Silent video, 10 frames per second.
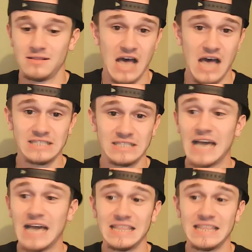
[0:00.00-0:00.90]
honestly,
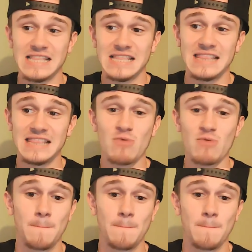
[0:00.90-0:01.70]
they will